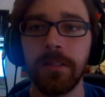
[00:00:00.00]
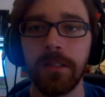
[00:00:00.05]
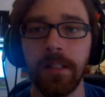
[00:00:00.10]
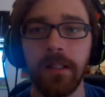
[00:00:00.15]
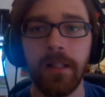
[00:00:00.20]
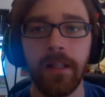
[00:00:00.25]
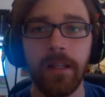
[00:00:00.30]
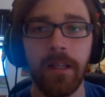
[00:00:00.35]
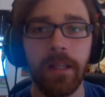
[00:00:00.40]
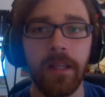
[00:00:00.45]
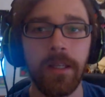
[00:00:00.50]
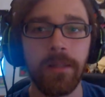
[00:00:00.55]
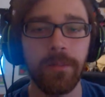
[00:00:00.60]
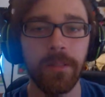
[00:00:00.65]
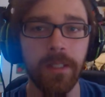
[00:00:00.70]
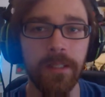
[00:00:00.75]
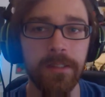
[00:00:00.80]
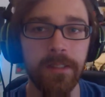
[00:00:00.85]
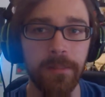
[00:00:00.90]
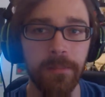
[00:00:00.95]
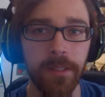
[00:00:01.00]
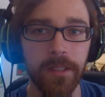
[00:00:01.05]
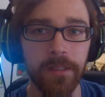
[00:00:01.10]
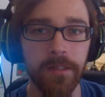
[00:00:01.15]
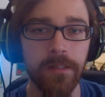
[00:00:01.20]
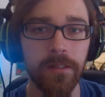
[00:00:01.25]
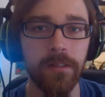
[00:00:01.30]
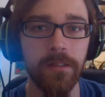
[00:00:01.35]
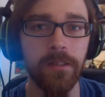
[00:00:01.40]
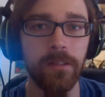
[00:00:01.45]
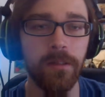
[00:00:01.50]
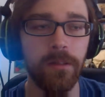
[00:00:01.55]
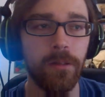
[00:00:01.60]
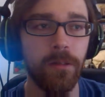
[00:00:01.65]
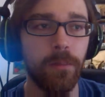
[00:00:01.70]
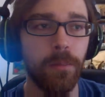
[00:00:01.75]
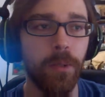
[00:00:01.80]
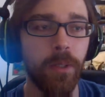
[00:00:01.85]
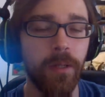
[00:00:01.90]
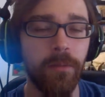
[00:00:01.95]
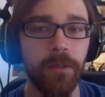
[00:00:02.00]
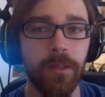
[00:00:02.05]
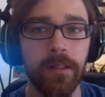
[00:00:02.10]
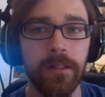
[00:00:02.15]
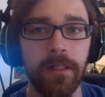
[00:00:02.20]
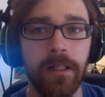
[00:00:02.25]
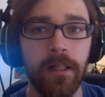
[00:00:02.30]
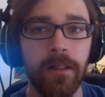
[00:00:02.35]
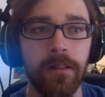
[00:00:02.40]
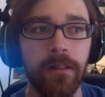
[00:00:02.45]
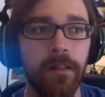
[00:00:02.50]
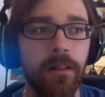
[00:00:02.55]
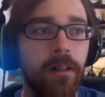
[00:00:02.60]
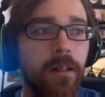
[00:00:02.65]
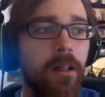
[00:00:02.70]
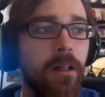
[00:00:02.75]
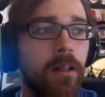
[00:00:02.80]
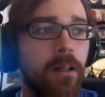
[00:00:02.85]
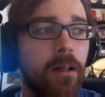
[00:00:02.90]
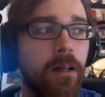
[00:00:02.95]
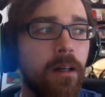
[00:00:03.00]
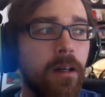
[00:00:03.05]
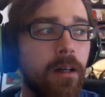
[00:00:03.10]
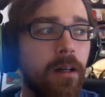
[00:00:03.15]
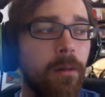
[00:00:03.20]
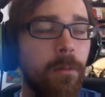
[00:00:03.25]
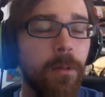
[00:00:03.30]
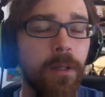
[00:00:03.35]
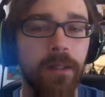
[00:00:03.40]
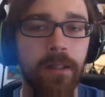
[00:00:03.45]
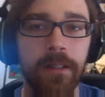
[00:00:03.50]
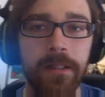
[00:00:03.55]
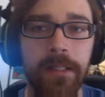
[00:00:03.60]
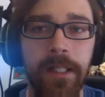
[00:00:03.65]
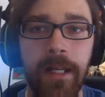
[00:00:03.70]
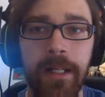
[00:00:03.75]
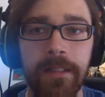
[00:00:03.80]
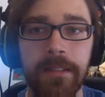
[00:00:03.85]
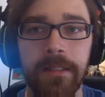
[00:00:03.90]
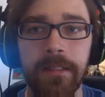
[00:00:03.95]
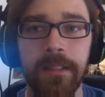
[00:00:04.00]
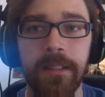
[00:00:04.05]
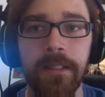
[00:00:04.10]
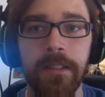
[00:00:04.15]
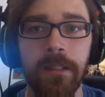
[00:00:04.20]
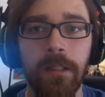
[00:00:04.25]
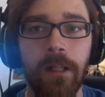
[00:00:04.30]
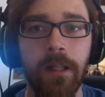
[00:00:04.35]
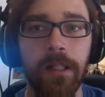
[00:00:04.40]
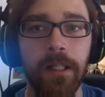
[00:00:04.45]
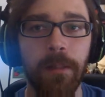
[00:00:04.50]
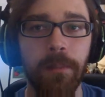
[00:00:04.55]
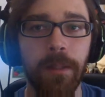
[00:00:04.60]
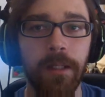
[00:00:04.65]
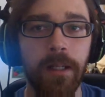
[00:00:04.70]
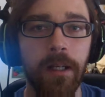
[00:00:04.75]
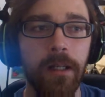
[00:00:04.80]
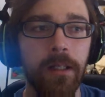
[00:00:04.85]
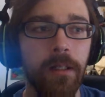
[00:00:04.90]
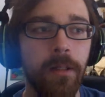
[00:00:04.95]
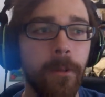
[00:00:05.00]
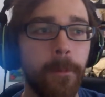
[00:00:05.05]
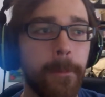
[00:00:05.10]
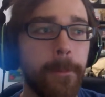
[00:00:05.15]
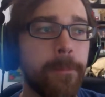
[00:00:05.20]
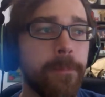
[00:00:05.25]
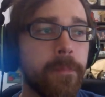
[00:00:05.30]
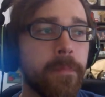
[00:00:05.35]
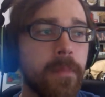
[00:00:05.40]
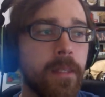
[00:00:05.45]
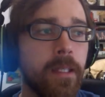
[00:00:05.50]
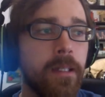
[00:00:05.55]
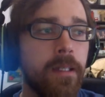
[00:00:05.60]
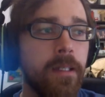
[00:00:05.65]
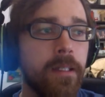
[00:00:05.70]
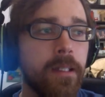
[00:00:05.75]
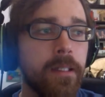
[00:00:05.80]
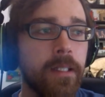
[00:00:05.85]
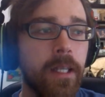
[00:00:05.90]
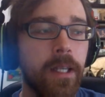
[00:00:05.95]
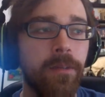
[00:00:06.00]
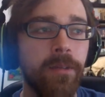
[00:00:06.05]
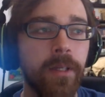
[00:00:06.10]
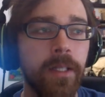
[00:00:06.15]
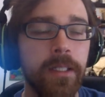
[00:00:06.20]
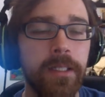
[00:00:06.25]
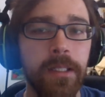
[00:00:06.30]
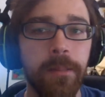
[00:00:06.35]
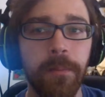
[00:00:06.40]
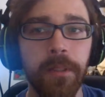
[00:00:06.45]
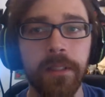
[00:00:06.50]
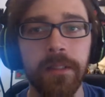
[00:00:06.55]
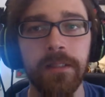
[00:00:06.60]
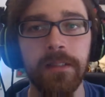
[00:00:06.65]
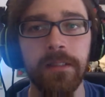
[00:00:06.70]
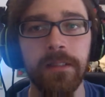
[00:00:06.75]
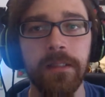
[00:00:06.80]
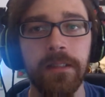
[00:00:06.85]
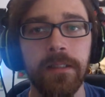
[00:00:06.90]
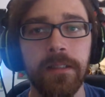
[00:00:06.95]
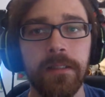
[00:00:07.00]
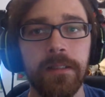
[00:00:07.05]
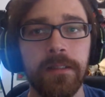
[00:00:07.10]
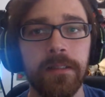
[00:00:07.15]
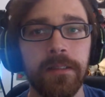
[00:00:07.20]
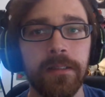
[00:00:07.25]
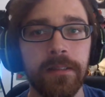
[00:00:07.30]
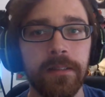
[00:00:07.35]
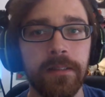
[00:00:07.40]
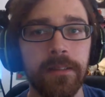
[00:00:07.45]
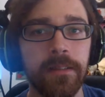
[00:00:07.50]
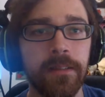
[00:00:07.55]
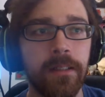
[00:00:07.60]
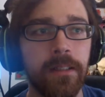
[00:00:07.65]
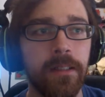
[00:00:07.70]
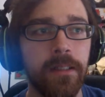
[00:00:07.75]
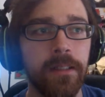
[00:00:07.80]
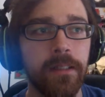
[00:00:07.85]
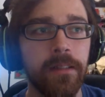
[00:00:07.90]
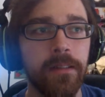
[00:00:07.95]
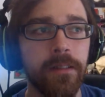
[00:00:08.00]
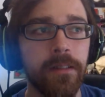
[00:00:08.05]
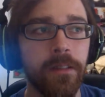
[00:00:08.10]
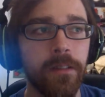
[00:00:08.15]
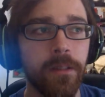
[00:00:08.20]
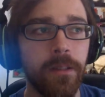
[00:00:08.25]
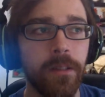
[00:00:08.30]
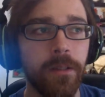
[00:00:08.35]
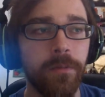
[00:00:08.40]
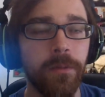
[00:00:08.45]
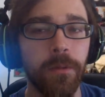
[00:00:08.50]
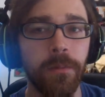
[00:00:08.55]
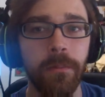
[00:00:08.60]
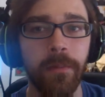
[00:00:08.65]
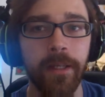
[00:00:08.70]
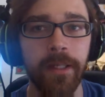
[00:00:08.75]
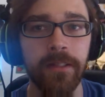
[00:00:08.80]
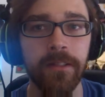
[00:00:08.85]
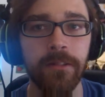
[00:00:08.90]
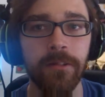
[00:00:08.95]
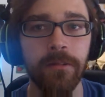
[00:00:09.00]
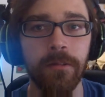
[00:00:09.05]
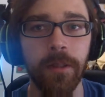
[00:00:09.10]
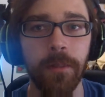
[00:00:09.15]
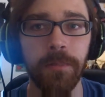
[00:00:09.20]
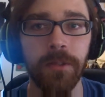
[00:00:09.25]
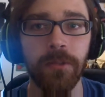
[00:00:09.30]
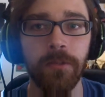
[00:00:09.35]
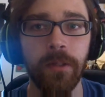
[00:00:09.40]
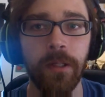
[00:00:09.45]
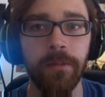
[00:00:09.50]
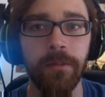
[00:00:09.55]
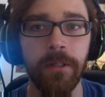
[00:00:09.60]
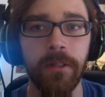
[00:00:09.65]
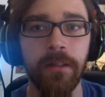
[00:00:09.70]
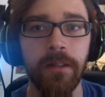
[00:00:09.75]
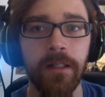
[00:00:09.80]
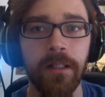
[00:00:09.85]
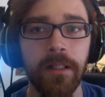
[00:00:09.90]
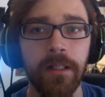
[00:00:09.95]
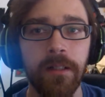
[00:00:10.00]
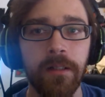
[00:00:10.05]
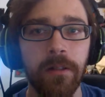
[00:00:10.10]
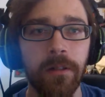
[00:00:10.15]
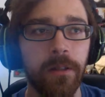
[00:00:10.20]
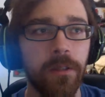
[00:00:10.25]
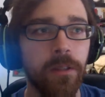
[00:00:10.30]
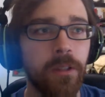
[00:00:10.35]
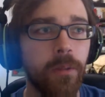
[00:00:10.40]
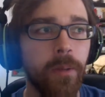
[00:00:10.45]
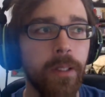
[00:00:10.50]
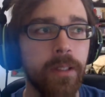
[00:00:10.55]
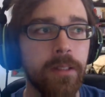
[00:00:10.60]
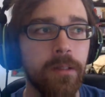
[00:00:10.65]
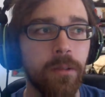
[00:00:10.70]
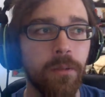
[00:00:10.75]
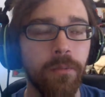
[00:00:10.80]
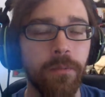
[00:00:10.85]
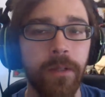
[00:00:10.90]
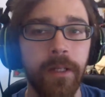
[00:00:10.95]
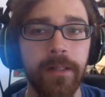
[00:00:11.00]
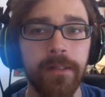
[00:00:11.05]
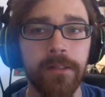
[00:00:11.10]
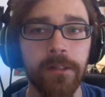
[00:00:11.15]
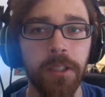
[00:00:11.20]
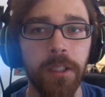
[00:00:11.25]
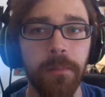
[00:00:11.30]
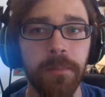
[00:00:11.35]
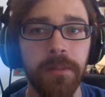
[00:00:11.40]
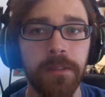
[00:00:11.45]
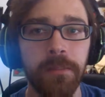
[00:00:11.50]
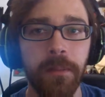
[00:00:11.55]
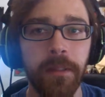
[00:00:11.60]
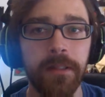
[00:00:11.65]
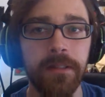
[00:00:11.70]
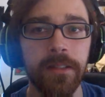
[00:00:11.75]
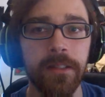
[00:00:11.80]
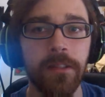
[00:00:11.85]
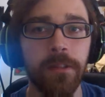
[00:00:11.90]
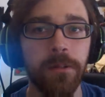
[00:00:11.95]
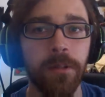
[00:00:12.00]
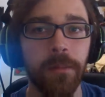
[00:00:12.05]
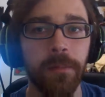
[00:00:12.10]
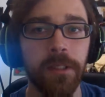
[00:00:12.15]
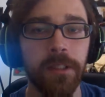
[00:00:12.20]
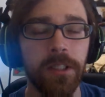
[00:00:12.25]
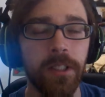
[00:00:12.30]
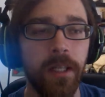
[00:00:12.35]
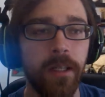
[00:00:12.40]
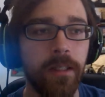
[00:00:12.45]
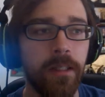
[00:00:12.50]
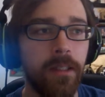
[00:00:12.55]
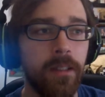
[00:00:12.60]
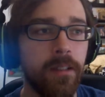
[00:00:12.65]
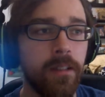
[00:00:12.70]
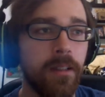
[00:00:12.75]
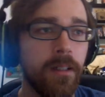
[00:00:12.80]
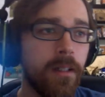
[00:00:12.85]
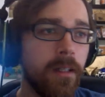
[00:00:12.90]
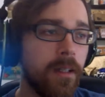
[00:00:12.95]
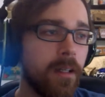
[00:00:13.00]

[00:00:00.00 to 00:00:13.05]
AVIdemux to put everything together with Audacity to clean up the audio. And AVIdemux is good if you make scripts for everything, or you go out there and find scripts, but it's extremely janky.